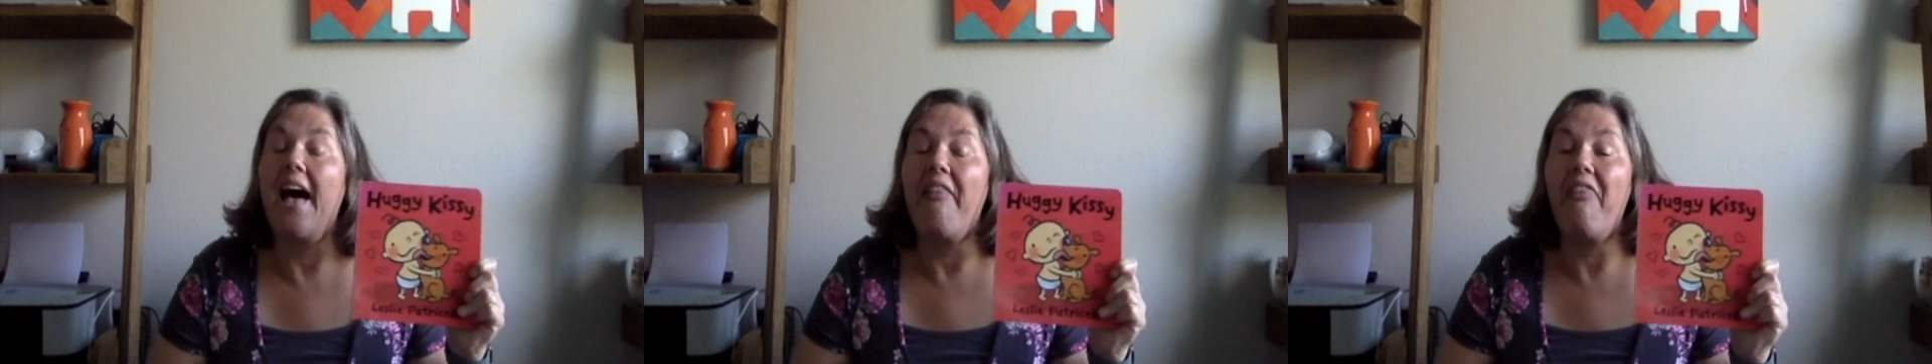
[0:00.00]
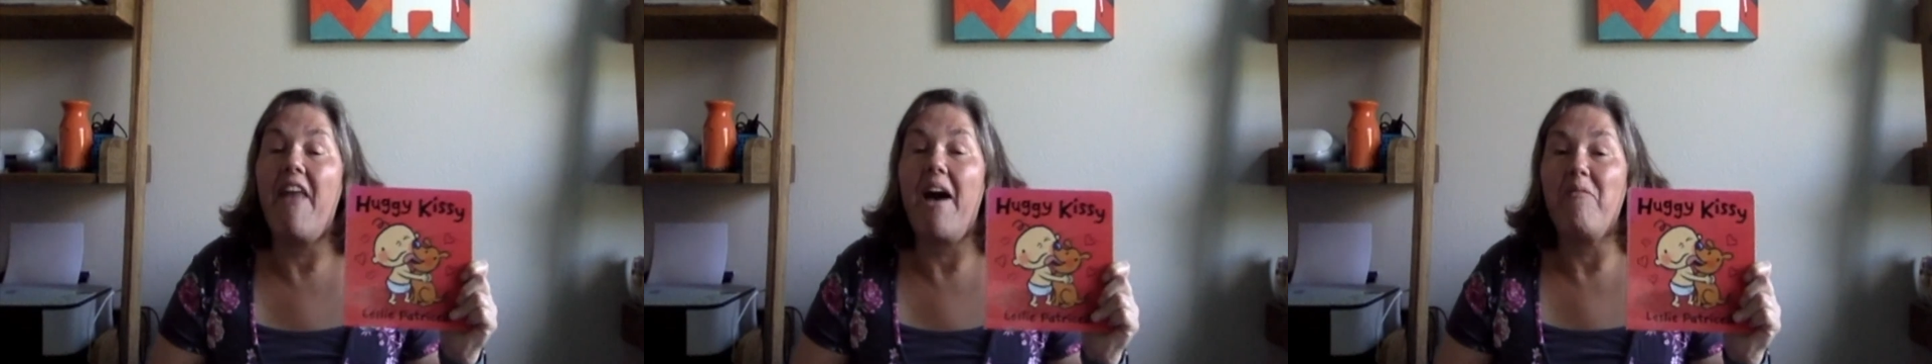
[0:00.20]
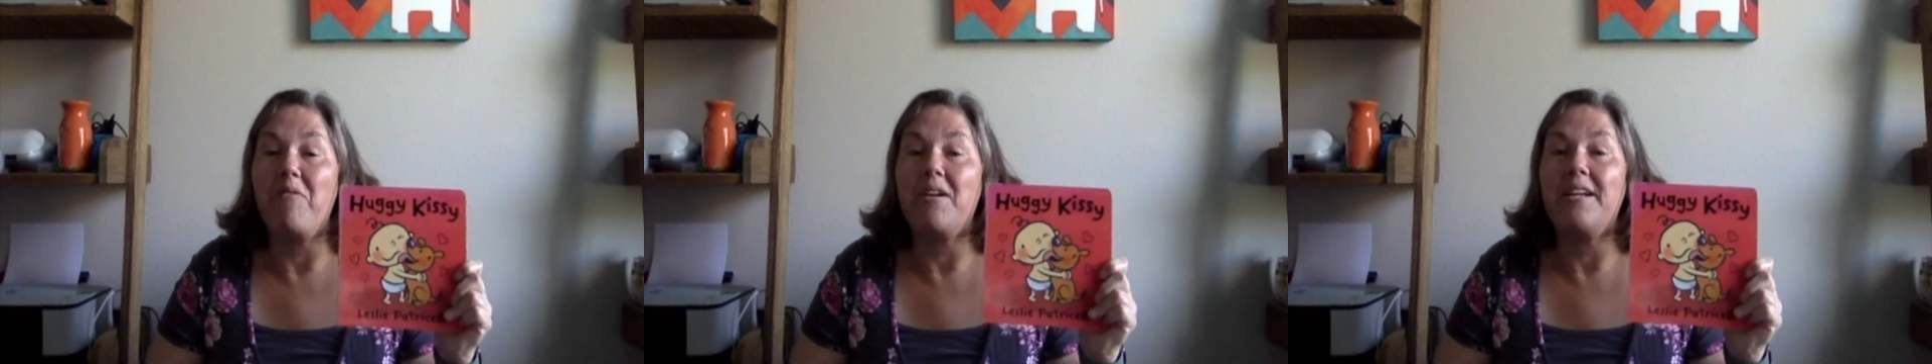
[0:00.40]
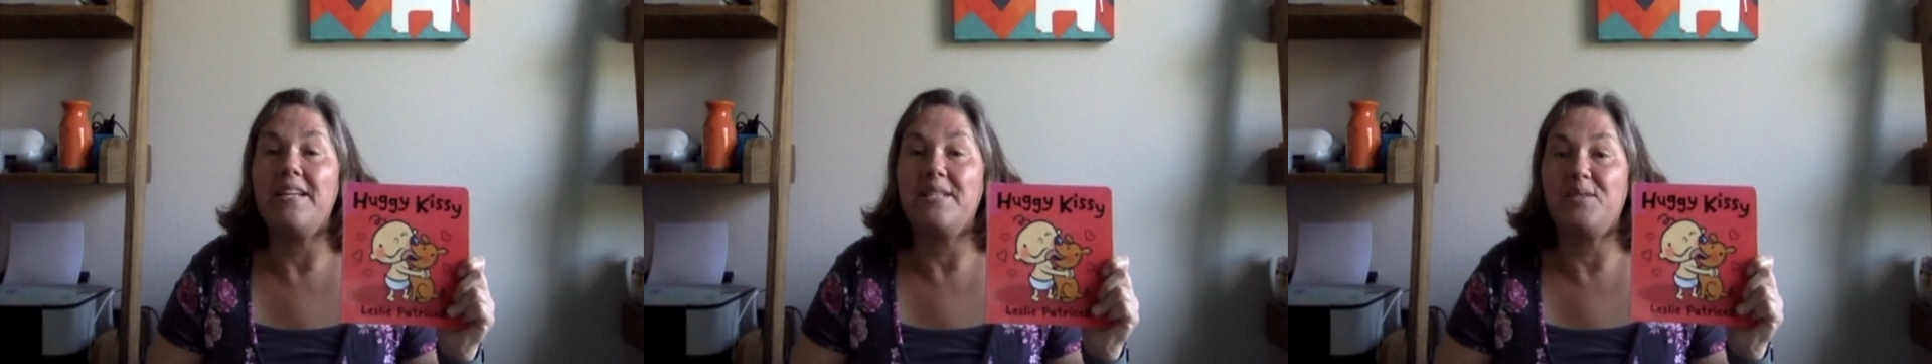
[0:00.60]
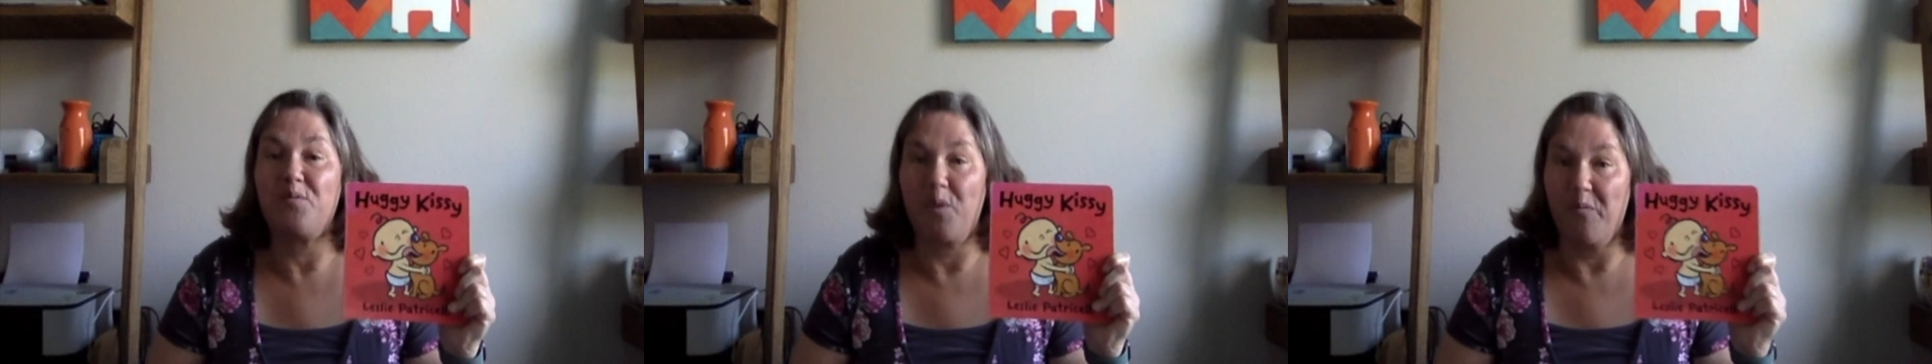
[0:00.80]
and that one
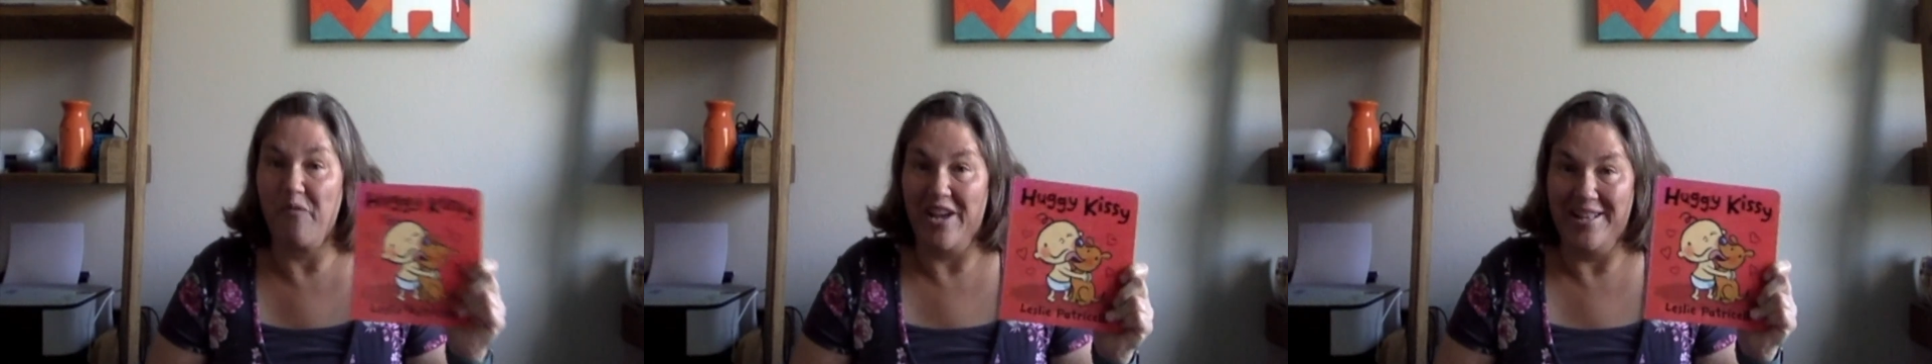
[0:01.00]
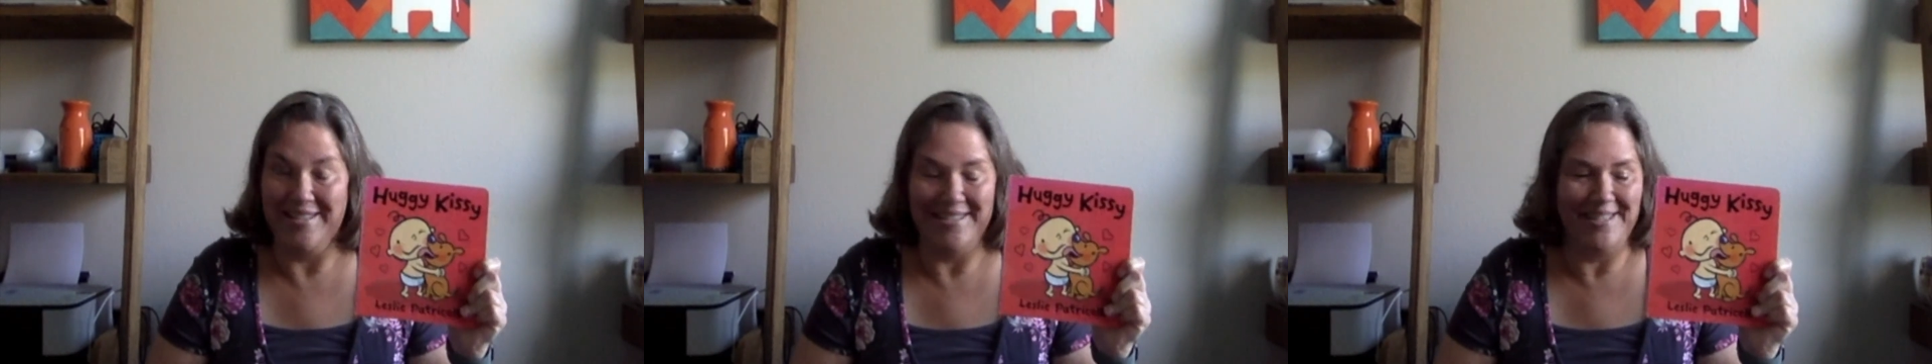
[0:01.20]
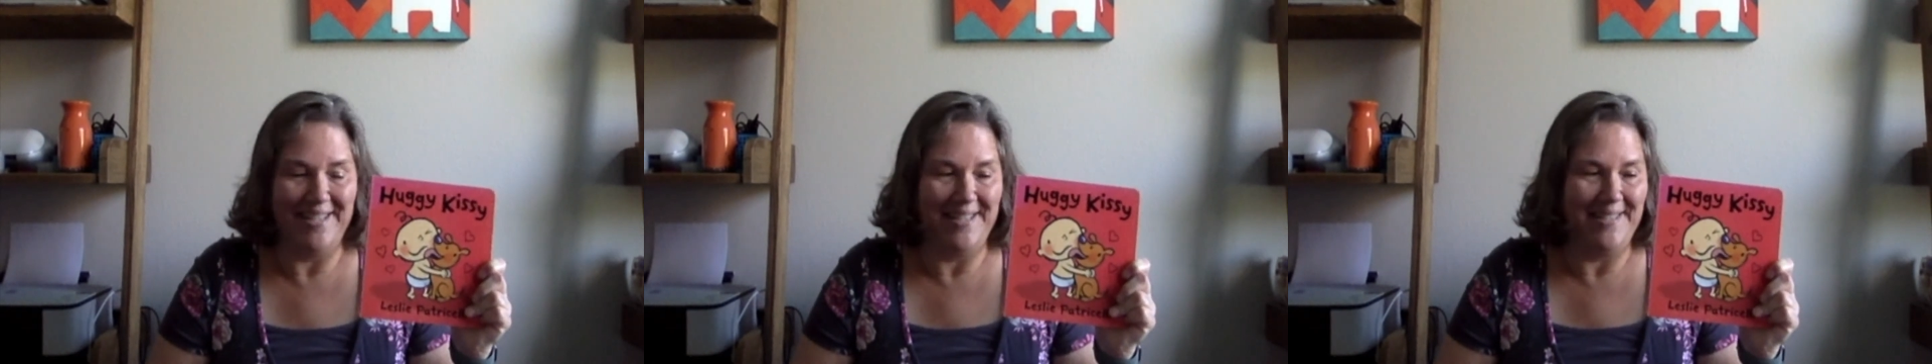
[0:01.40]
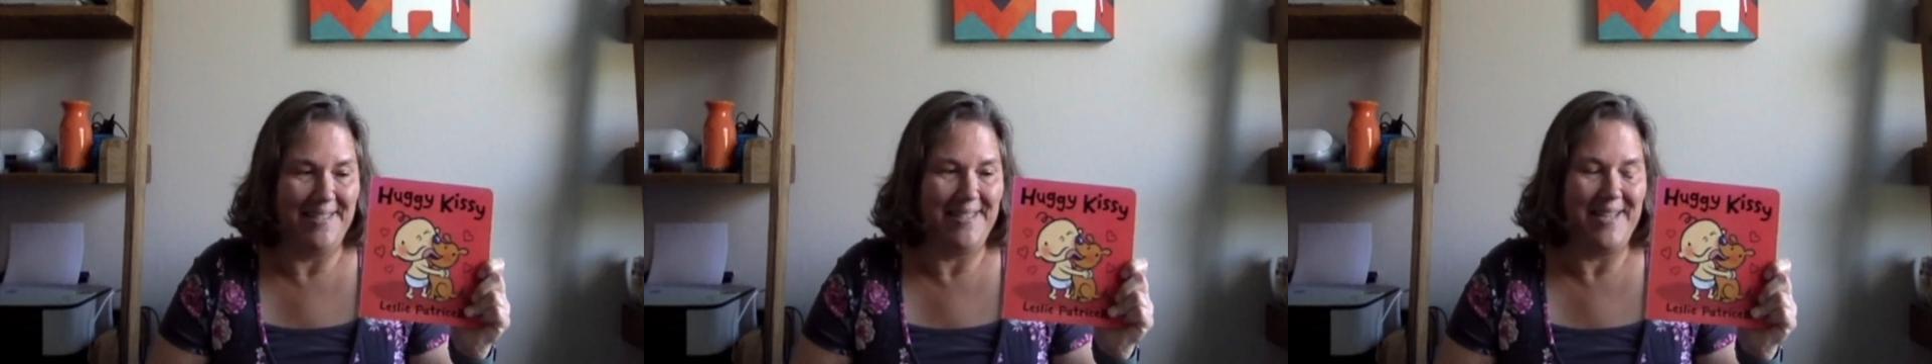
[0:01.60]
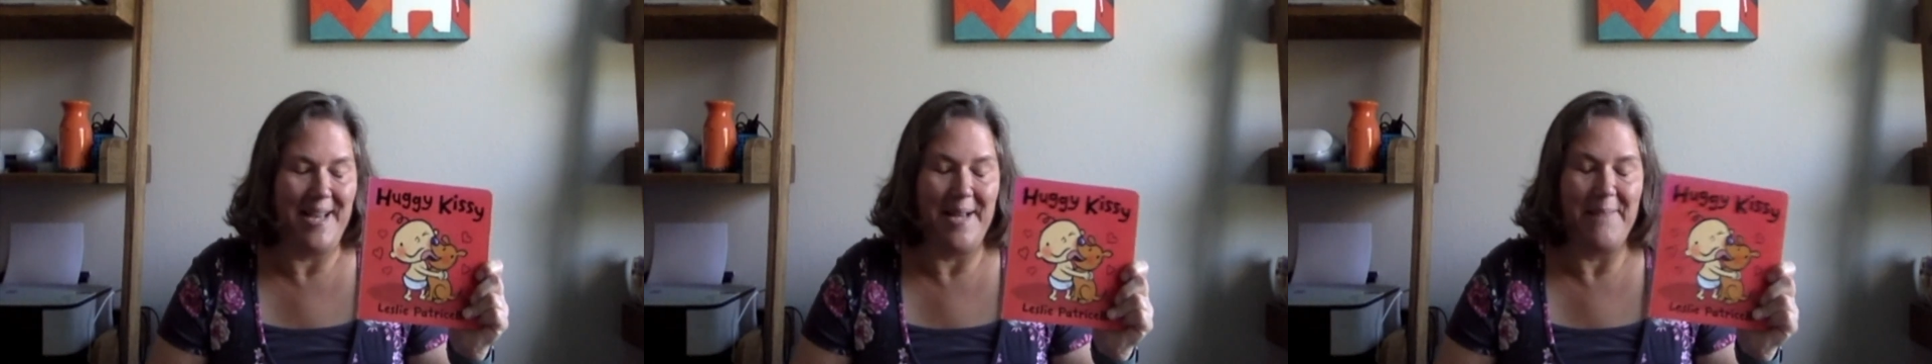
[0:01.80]
is from Valentine's
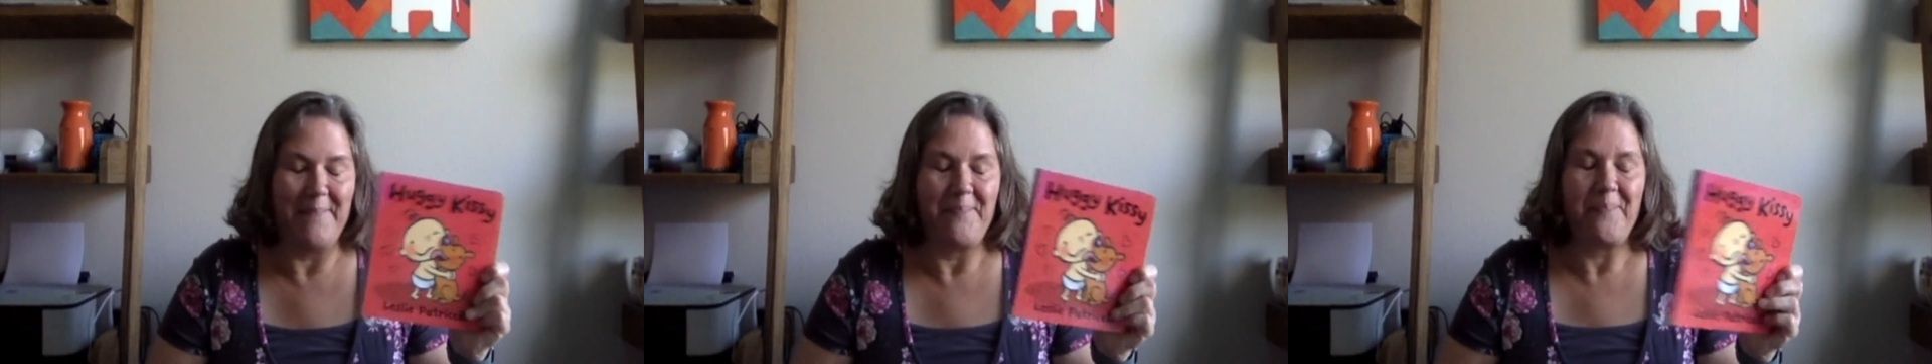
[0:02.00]
Day.